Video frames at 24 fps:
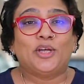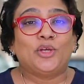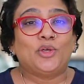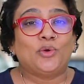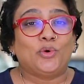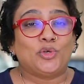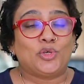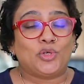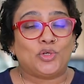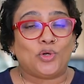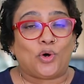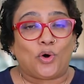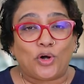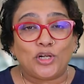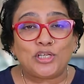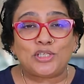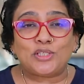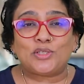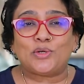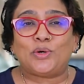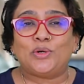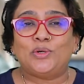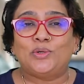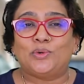You should
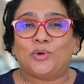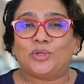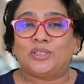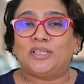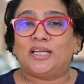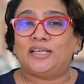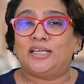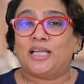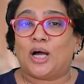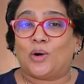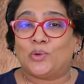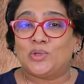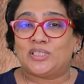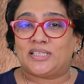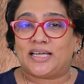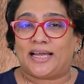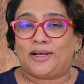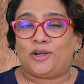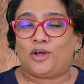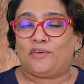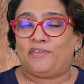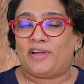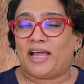also know the downside of